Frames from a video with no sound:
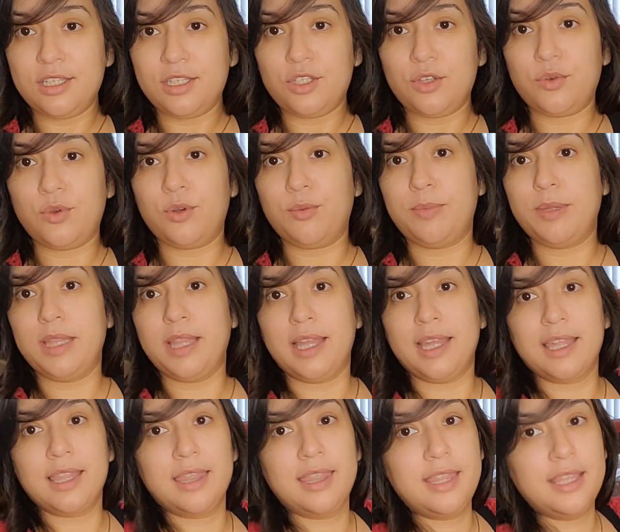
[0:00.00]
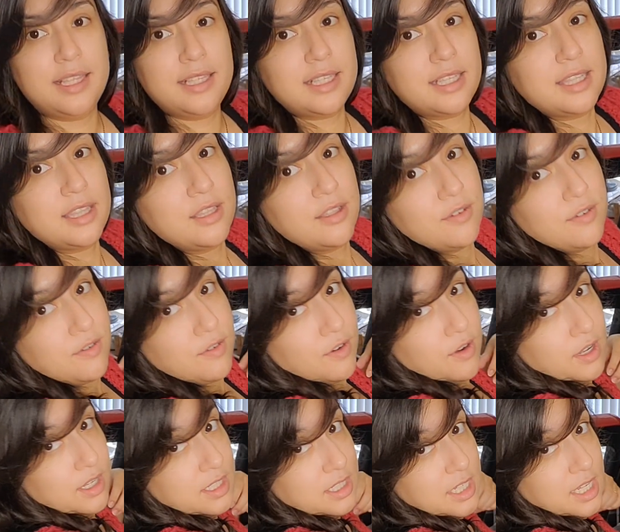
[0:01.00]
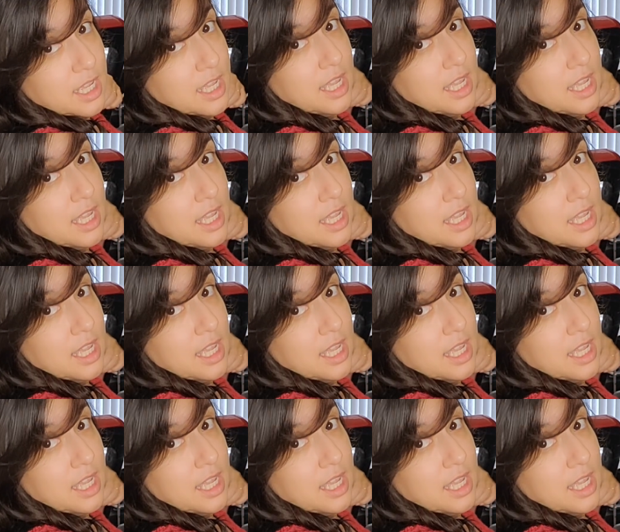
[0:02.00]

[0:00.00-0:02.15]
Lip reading: So it'll be like this in the front,